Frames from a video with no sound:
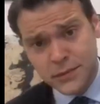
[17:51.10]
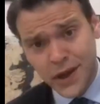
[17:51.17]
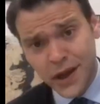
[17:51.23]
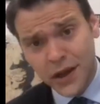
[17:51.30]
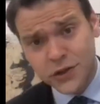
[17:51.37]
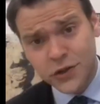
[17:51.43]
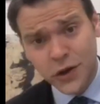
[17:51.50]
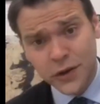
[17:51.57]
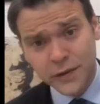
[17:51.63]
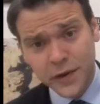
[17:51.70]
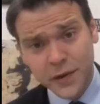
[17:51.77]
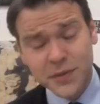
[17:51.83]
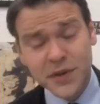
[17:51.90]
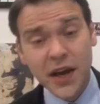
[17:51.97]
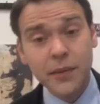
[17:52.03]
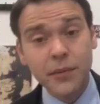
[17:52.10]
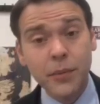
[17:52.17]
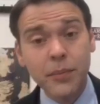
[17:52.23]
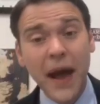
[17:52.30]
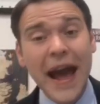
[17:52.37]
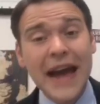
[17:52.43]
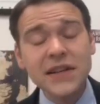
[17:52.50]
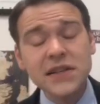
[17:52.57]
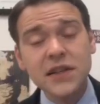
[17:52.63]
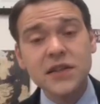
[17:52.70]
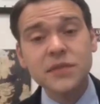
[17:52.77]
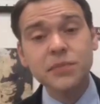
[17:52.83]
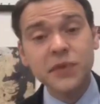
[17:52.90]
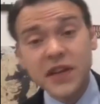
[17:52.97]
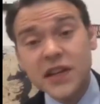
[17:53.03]
Catch you on the flip side.
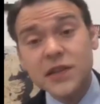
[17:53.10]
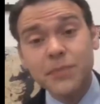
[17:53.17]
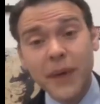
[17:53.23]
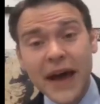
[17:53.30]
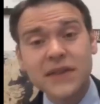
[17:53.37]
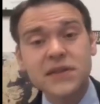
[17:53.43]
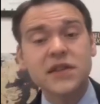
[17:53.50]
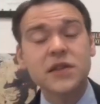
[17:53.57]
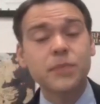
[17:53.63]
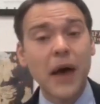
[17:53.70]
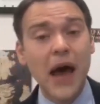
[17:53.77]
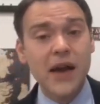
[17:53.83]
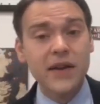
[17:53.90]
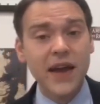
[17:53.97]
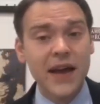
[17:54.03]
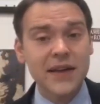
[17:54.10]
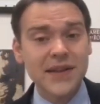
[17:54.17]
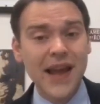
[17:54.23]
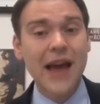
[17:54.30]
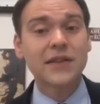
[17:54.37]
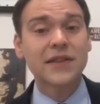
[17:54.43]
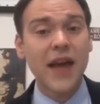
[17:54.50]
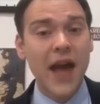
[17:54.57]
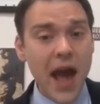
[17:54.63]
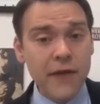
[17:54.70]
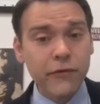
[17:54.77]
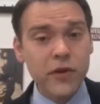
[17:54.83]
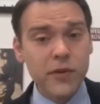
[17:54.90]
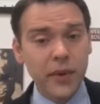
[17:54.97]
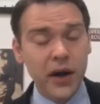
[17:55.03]
Please pass this podcast out to
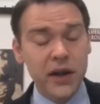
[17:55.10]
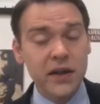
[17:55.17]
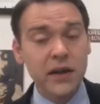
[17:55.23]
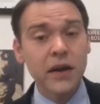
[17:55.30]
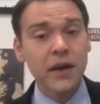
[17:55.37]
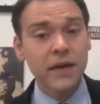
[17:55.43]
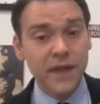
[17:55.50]
everybody